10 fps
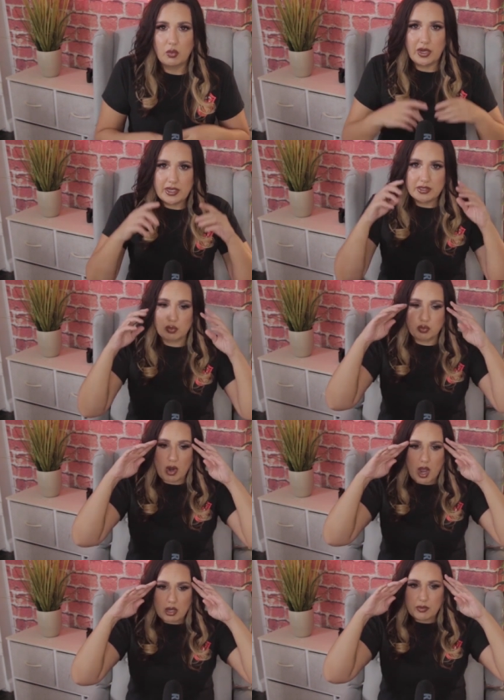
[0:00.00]
What is
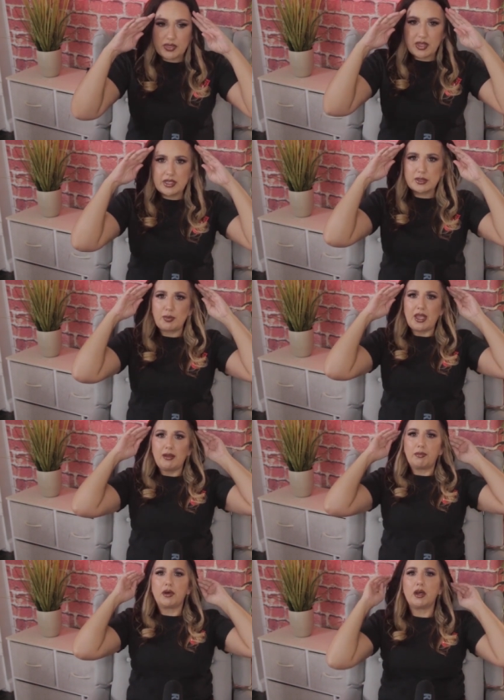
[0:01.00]
wrong with these
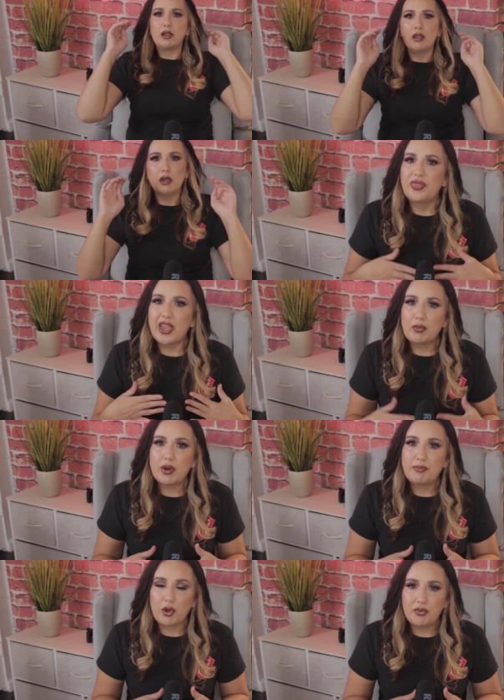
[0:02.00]
people? They
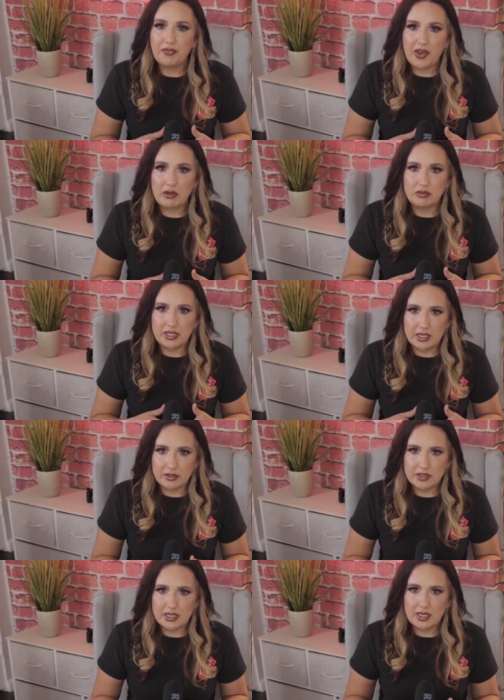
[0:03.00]
were both found
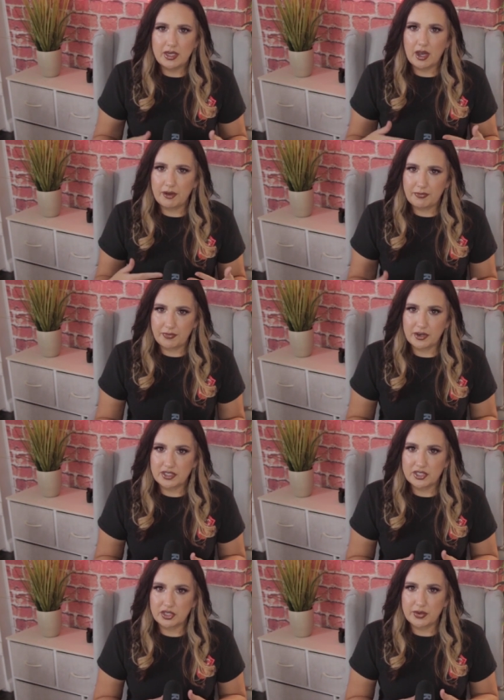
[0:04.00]
guilty of
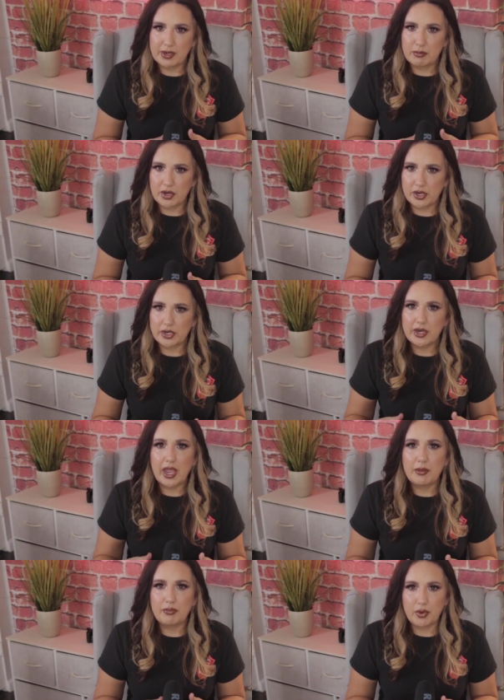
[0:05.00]
first degree murder,
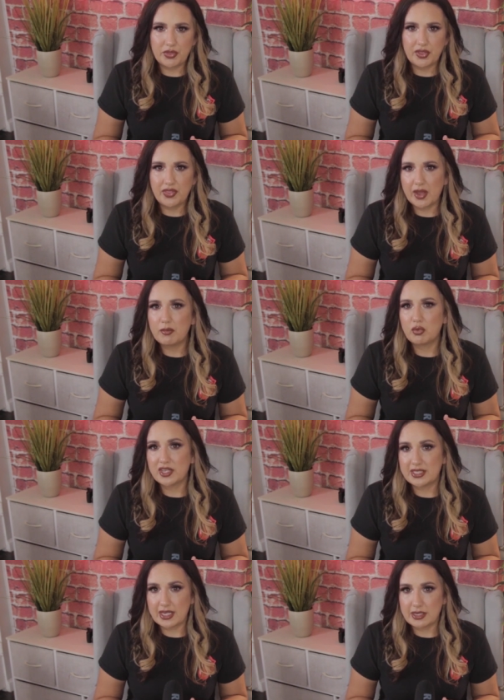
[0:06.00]
and both of them
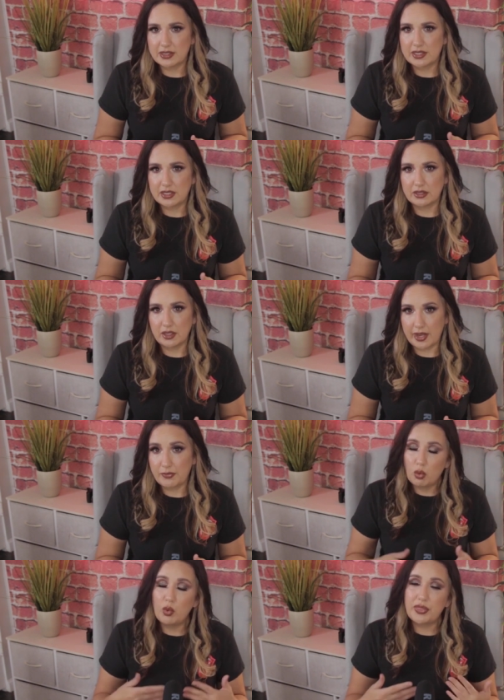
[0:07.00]
were sentenced to
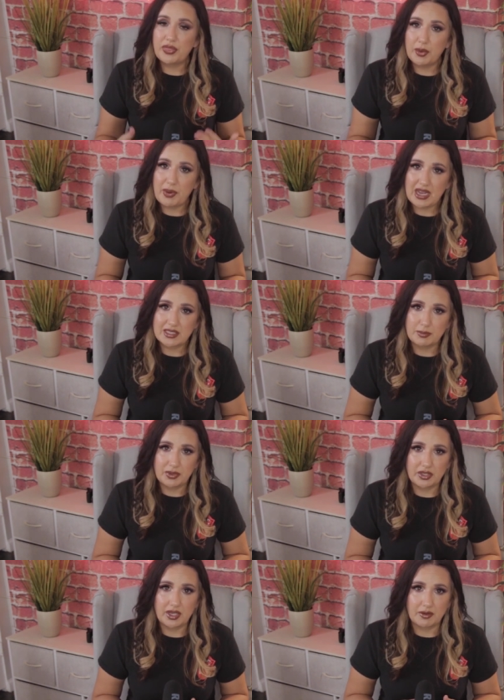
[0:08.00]
life with the
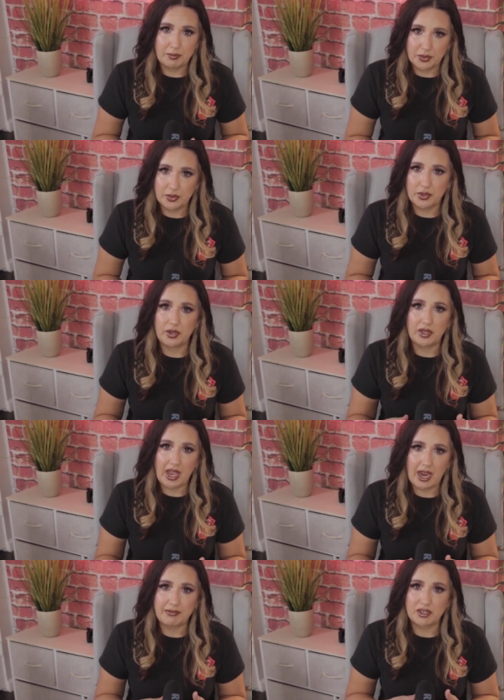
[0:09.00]
possibility of
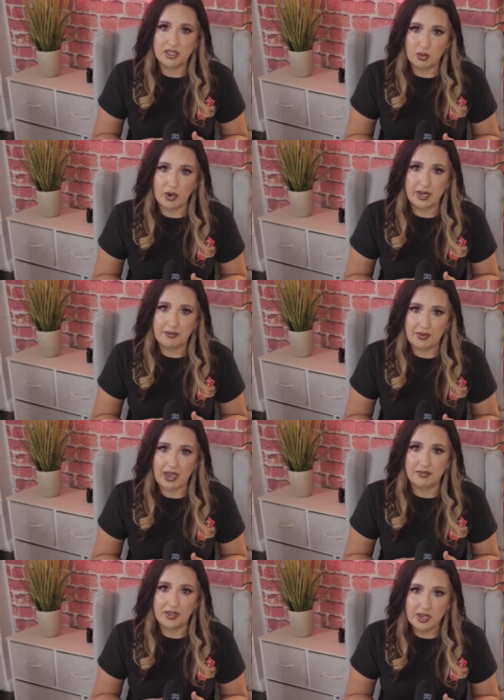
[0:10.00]
parole after
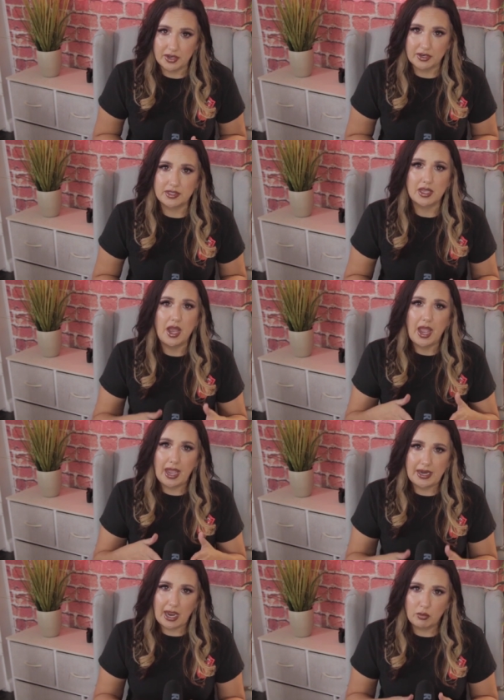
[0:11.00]
25 years.
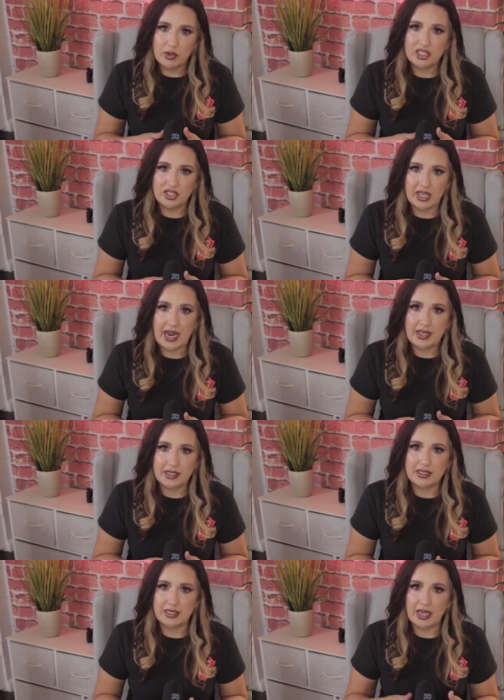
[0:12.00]
And I wish that I
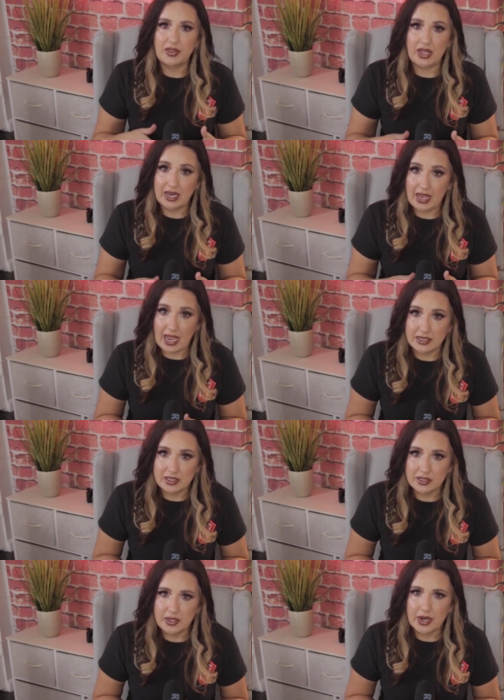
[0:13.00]
could say that it
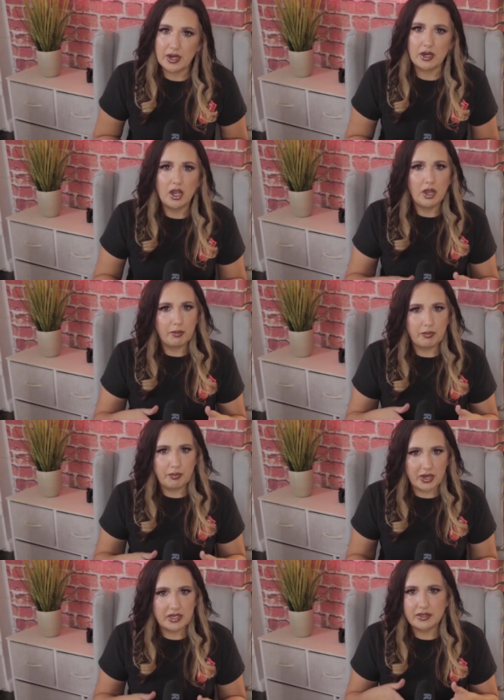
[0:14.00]
ended there,
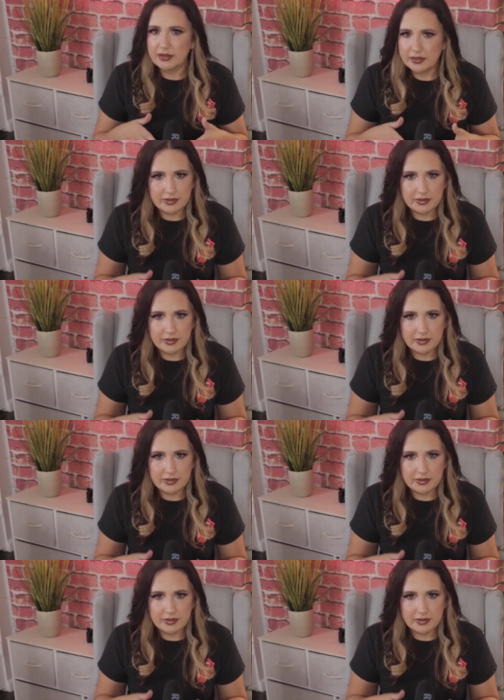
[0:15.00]
but